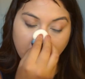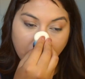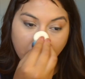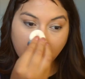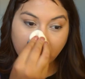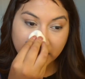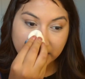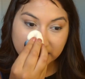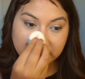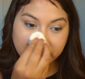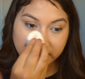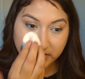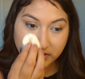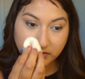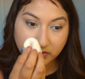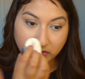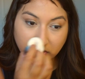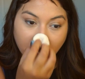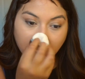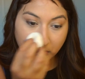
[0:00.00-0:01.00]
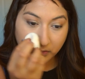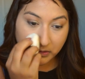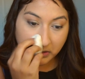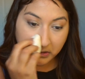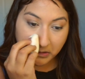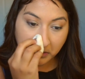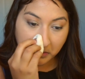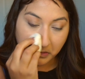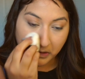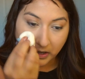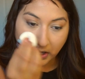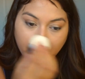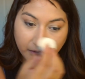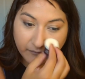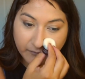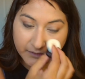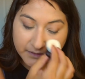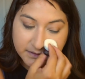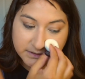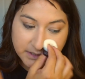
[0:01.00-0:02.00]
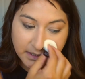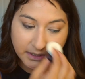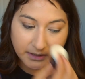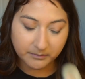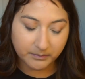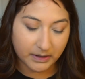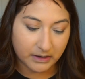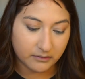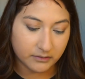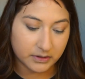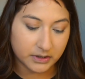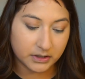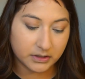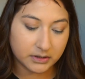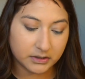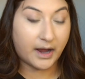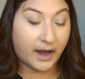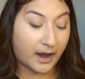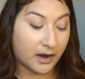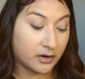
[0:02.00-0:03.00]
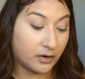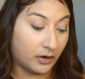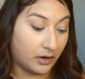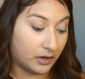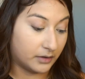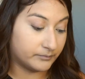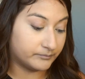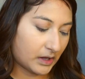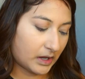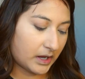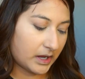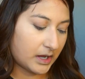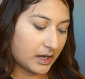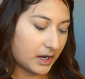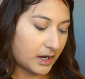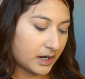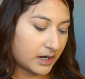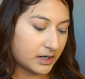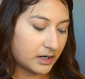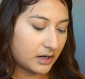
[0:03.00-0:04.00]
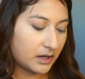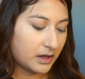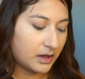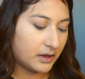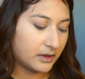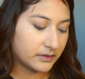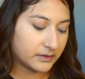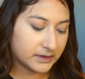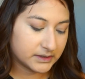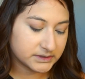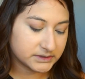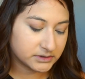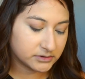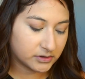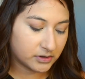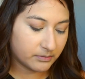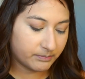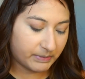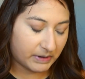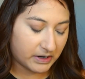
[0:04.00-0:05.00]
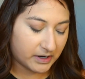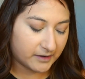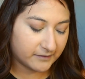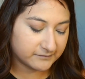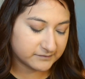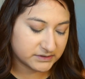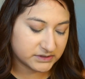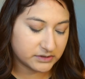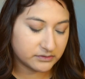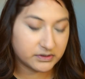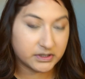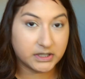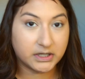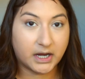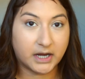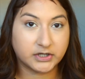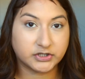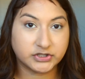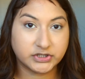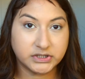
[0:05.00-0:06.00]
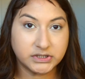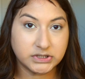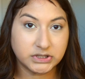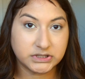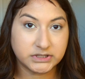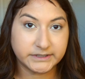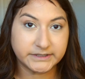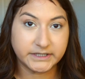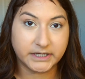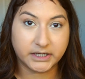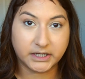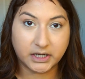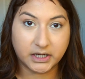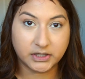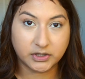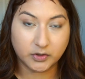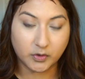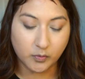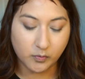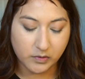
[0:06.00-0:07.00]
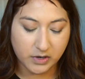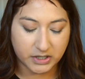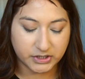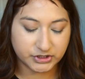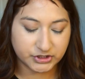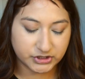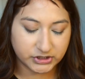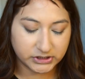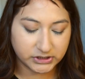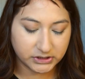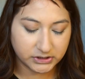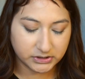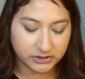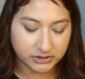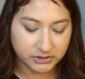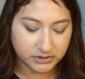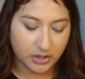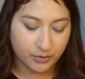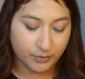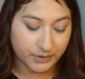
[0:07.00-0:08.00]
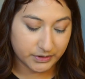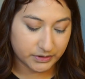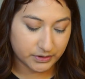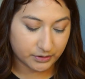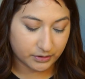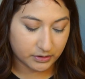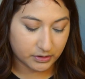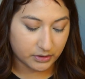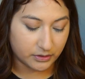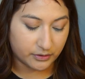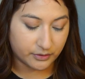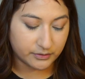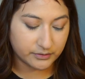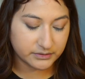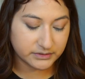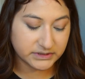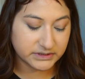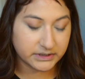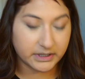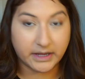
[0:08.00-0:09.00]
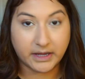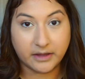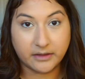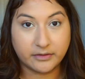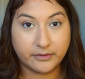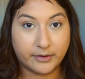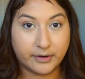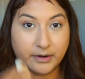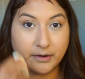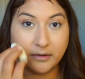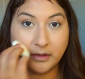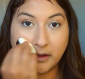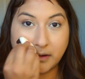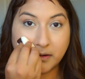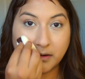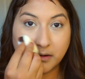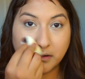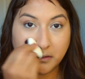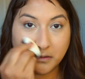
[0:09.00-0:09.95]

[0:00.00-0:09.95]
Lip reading: honestly, you don't need a lot of this setting powder at all. And these little puffs, you can actually just stick in your washer with your clothes and they're like